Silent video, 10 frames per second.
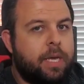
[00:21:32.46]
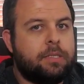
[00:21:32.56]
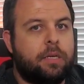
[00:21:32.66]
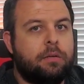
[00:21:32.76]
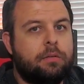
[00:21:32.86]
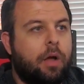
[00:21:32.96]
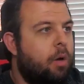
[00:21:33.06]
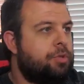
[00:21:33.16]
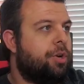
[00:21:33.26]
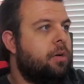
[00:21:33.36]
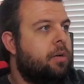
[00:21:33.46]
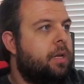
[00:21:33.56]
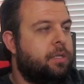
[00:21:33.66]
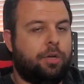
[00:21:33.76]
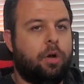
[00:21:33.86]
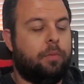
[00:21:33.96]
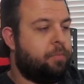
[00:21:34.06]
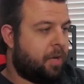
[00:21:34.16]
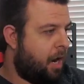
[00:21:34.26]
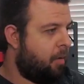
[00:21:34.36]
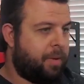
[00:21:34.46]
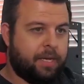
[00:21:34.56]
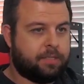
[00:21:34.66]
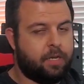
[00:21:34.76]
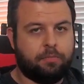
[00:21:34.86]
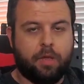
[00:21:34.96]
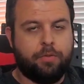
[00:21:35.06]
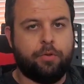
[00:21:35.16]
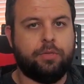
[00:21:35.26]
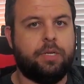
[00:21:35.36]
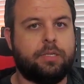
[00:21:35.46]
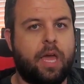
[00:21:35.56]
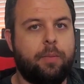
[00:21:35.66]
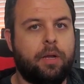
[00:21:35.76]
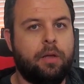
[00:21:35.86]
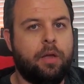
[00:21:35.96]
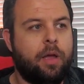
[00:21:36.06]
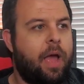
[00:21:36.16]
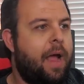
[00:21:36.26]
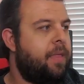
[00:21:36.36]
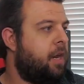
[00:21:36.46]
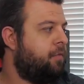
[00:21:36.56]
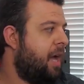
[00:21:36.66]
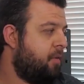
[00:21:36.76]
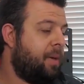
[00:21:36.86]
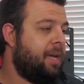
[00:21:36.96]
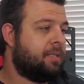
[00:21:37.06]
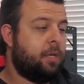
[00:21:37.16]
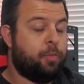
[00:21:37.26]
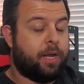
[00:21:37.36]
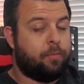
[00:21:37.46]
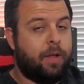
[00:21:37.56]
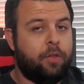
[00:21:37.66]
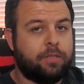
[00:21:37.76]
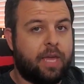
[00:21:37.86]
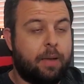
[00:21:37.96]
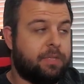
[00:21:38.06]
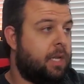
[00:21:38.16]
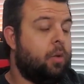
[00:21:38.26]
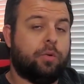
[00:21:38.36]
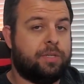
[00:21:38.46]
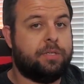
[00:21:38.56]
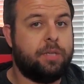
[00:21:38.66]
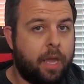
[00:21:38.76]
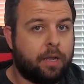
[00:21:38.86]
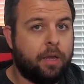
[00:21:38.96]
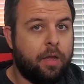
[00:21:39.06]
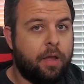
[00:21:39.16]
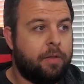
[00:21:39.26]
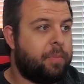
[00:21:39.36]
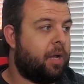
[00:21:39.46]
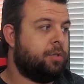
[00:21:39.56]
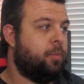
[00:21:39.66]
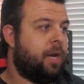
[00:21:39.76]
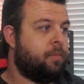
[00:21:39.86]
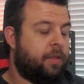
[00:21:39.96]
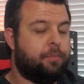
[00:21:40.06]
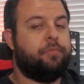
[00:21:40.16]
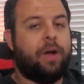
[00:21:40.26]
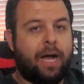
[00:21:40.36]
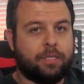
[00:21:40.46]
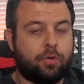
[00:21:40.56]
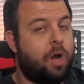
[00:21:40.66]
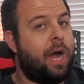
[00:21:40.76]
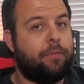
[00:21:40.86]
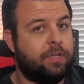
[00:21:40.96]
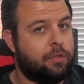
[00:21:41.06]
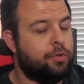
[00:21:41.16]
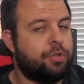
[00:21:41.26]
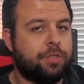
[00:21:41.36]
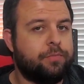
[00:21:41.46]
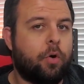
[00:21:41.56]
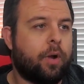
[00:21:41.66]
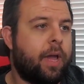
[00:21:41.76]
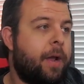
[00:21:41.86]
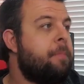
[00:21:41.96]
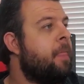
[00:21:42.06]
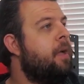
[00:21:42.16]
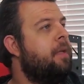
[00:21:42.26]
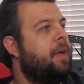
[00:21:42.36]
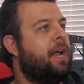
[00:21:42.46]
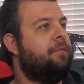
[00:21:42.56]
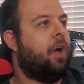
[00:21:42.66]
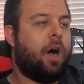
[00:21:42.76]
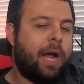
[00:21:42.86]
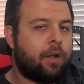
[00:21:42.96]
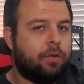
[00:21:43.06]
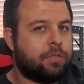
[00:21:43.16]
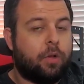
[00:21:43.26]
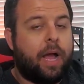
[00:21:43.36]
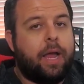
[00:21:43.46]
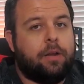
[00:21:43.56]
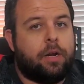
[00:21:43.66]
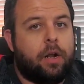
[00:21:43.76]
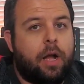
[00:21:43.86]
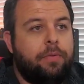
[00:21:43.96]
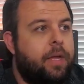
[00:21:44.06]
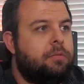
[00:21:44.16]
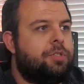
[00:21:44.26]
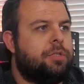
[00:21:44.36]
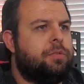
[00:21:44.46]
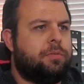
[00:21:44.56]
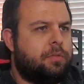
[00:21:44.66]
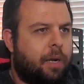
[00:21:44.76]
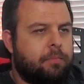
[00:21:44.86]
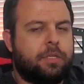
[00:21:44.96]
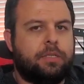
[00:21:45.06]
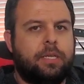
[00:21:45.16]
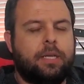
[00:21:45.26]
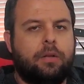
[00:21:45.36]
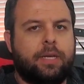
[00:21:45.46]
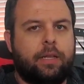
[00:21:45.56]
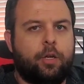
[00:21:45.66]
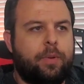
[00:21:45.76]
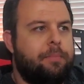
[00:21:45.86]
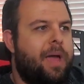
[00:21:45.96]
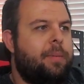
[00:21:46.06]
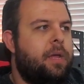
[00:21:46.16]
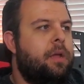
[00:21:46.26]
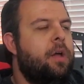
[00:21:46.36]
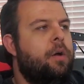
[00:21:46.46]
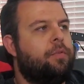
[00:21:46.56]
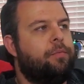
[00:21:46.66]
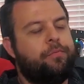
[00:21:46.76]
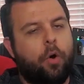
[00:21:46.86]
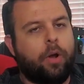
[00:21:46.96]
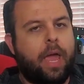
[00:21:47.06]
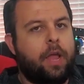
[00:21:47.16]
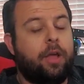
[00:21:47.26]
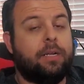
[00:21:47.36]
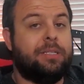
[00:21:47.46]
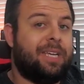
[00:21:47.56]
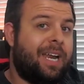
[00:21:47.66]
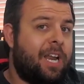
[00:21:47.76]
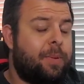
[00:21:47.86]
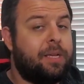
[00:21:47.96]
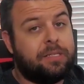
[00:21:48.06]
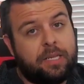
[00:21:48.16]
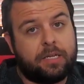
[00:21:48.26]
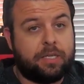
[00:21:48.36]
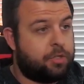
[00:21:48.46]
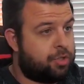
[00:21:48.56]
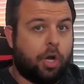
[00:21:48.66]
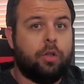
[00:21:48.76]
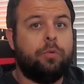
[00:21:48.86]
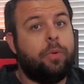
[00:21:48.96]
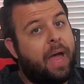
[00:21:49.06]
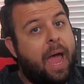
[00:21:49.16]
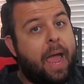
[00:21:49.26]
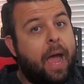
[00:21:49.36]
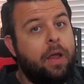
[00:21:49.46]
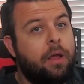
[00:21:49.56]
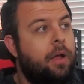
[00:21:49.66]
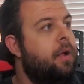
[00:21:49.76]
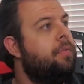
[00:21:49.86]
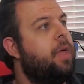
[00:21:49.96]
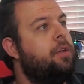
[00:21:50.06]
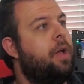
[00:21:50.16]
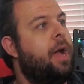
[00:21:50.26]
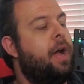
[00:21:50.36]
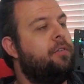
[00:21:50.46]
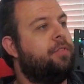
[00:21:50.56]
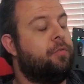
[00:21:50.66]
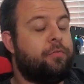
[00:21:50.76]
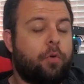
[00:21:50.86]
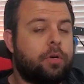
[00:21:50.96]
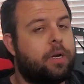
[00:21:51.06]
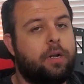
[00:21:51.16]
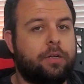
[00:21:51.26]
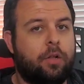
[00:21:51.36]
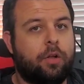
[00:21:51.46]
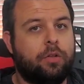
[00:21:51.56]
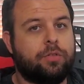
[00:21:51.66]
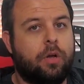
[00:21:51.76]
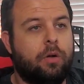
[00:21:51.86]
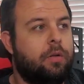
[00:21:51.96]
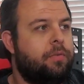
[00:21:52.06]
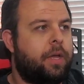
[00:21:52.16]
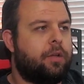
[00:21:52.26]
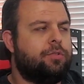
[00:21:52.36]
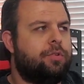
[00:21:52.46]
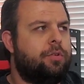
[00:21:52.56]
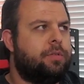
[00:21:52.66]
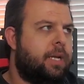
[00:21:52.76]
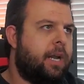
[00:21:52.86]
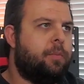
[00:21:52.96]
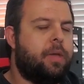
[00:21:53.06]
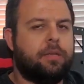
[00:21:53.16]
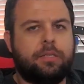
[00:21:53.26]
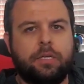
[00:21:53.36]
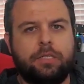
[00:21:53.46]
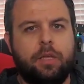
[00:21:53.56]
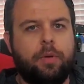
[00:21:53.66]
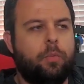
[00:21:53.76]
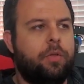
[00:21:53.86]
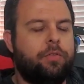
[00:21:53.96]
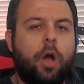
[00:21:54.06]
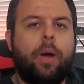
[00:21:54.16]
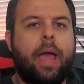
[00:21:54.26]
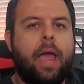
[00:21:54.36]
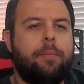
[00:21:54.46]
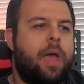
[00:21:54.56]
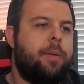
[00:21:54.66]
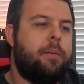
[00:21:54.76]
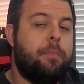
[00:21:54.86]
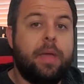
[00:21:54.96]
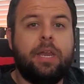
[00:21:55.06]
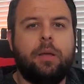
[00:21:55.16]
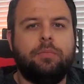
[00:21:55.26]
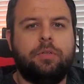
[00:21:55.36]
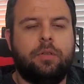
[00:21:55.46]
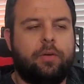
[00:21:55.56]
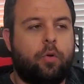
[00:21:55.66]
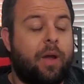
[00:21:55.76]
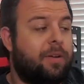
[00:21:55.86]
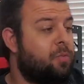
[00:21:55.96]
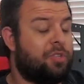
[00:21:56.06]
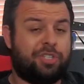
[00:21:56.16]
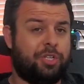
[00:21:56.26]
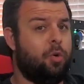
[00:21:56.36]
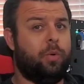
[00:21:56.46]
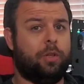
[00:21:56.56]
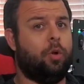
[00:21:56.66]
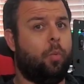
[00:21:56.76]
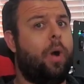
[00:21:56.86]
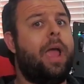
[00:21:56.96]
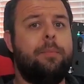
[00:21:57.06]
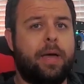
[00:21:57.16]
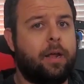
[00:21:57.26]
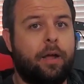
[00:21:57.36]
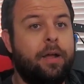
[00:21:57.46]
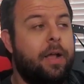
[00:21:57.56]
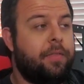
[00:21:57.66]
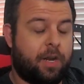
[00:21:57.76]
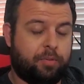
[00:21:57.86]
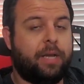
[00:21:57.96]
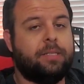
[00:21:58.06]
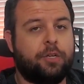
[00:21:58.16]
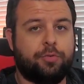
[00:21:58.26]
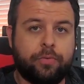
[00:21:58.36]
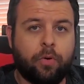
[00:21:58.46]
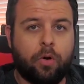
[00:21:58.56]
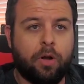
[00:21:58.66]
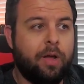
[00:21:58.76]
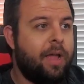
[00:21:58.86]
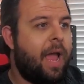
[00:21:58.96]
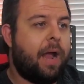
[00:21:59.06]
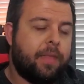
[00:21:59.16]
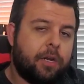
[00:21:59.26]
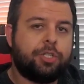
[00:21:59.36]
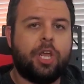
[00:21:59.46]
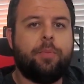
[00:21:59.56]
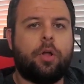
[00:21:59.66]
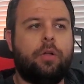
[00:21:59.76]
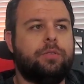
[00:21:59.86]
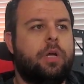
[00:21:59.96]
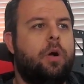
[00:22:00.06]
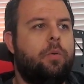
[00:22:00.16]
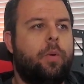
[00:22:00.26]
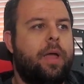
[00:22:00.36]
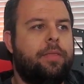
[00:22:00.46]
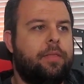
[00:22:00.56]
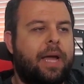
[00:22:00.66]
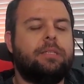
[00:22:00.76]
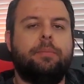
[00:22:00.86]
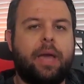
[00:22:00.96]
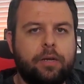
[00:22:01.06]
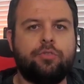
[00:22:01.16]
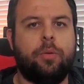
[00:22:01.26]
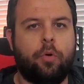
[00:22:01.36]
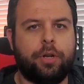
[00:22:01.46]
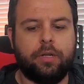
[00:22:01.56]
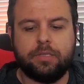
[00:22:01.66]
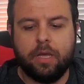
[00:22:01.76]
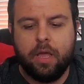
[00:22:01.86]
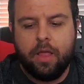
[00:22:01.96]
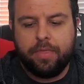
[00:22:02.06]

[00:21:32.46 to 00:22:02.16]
Easy. Ultra is your current PC enthusiast gaming, and then if you have a PC, you'll be able to run those games and they'll look sick because you'll be able to run them faster or higher resolutions in 4K. Then have the high console $899 that just dumps the detail down a little bit, maybe from 4K you're going to 1080p 60 solid with AA. Then you have the $499 console that can do 1080p 60 but with no AA and maybe medium level graphics, which still would look way better than a PlayStation 4. And then a cheaper console where that's the mainstream audience.